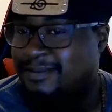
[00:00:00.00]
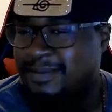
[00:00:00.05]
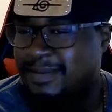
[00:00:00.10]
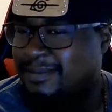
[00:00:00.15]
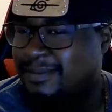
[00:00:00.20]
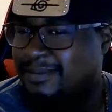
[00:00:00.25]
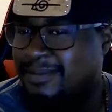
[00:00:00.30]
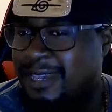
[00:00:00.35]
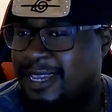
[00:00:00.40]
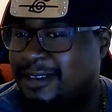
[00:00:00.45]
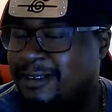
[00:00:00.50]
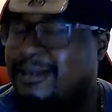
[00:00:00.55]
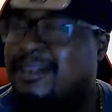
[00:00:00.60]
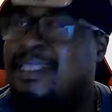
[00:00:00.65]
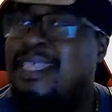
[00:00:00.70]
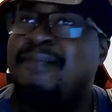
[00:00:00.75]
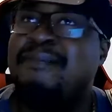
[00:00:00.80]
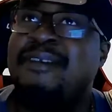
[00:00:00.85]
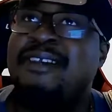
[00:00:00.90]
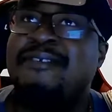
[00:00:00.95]
Mar- oh,
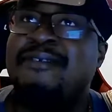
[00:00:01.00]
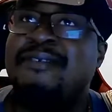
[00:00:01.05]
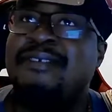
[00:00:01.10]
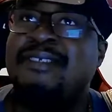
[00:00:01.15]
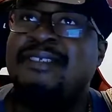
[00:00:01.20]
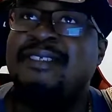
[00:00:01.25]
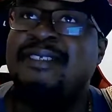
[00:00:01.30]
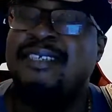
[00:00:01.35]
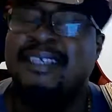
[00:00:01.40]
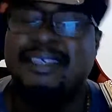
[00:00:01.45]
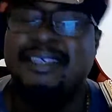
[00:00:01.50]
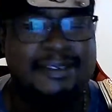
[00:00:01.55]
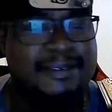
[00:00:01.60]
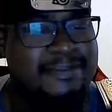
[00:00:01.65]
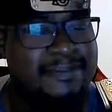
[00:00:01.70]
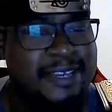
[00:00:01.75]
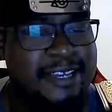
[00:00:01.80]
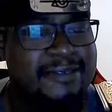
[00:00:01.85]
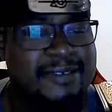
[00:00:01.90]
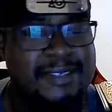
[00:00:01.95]
not Marys, yeah,
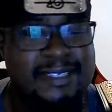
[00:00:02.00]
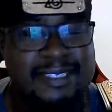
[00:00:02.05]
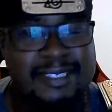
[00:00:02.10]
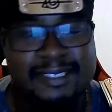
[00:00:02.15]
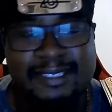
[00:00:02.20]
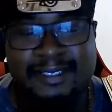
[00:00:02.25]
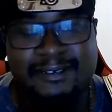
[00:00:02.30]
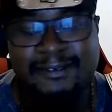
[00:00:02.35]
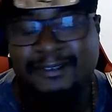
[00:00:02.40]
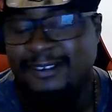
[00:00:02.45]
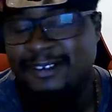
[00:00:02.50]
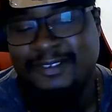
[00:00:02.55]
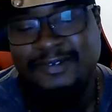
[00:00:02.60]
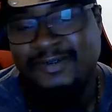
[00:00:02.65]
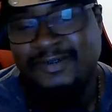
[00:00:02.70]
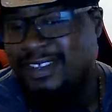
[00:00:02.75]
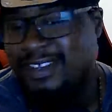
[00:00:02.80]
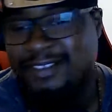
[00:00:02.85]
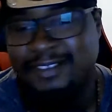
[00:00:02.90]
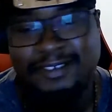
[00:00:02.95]
Marys, or the
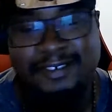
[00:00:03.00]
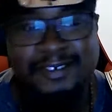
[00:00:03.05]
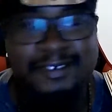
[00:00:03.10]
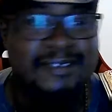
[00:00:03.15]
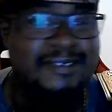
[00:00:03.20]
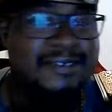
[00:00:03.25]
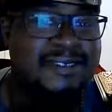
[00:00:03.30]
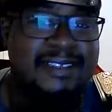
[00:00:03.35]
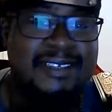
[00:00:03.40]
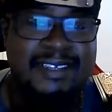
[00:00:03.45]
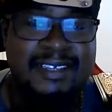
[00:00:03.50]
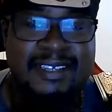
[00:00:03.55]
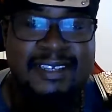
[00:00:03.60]
fuck they're called.